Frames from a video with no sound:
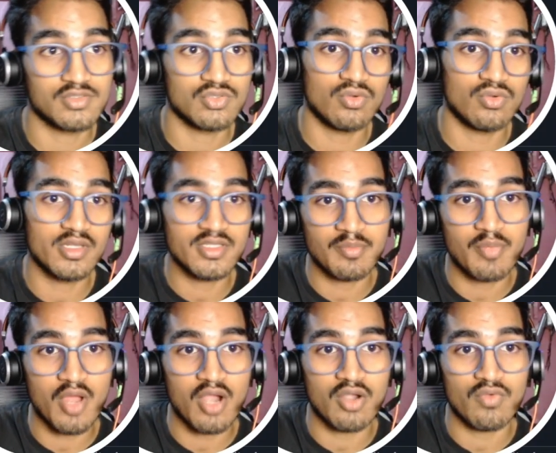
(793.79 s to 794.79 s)
So it is a
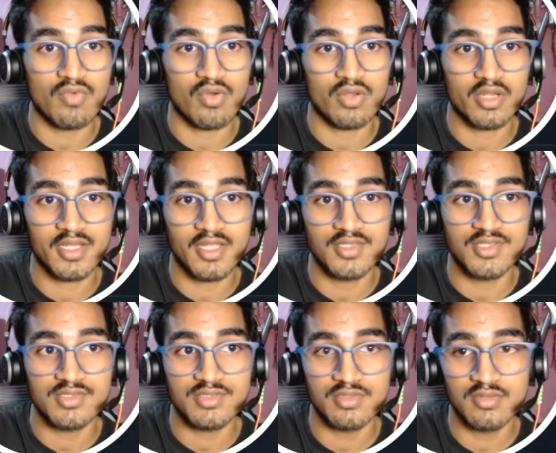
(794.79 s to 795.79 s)
part of
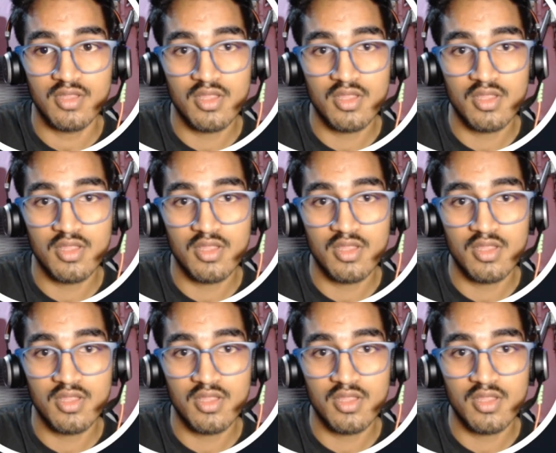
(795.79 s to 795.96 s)
organization.